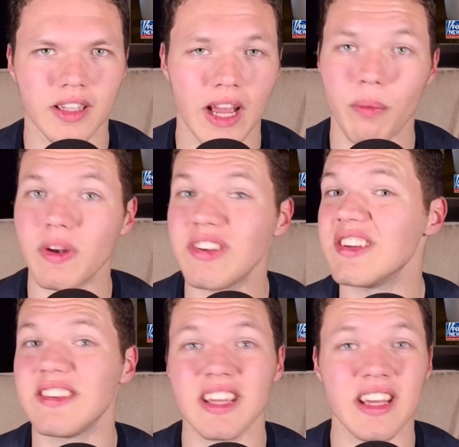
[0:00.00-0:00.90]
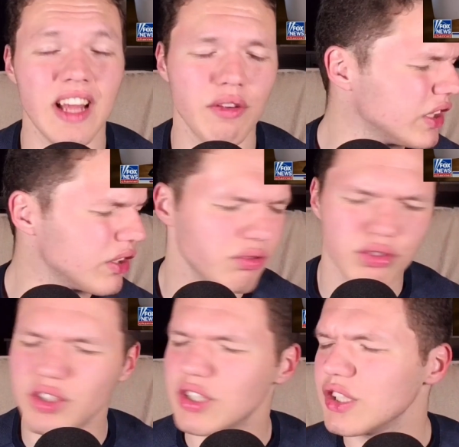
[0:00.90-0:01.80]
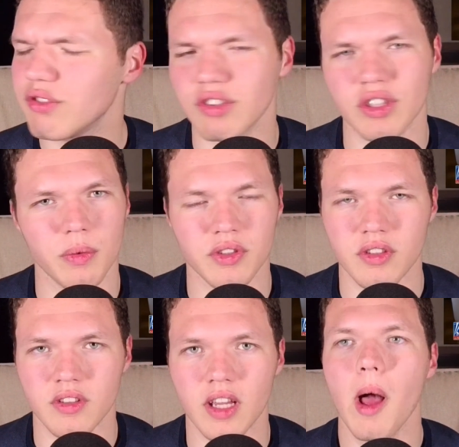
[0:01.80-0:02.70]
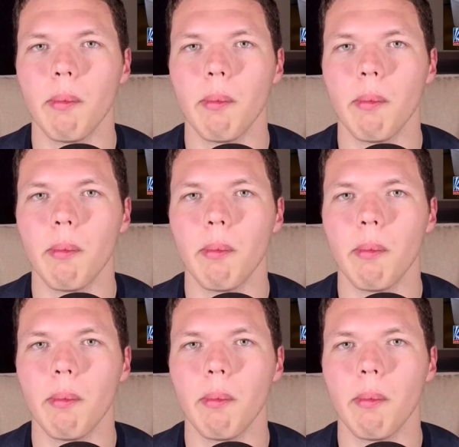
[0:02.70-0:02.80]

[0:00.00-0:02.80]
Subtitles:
I wish it did. I really, really wish it did.